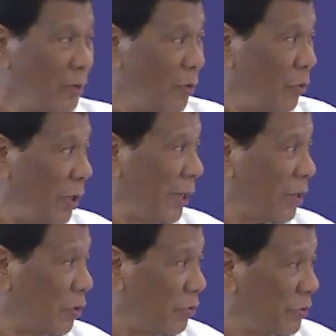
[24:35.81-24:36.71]
We
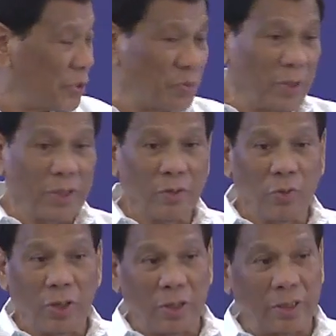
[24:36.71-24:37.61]
elect congressmen,
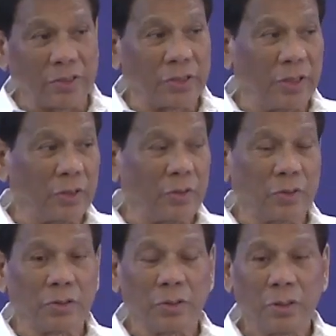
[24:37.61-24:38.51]
we elect
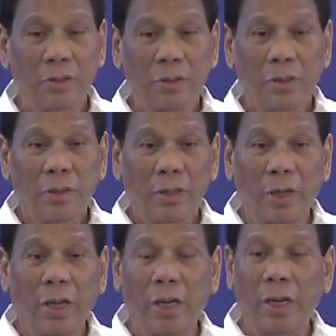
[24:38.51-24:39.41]
senators.
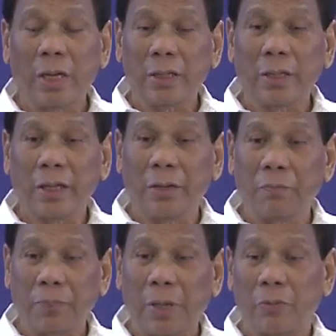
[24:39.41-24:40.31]
They are
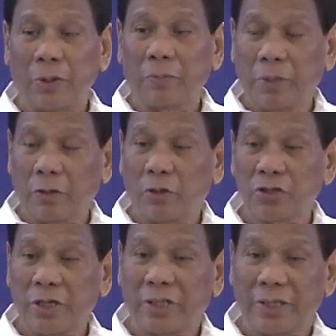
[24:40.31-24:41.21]
empowered
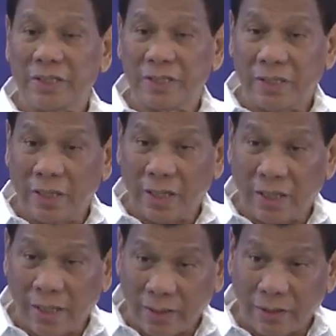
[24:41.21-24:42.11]
because it is
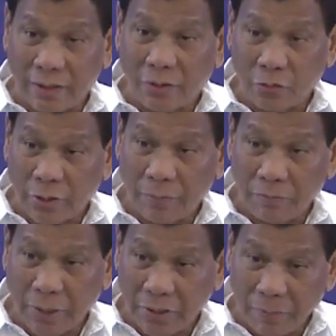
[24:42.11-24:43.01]
delegated to
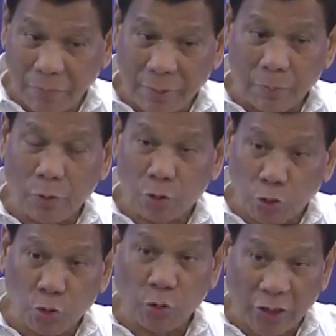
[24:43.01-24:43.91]
them by the people
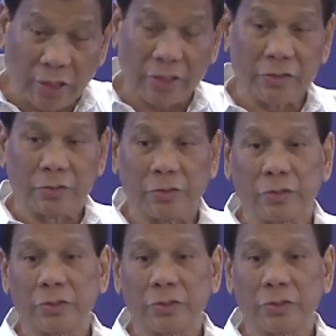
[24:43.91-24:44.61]
through elections.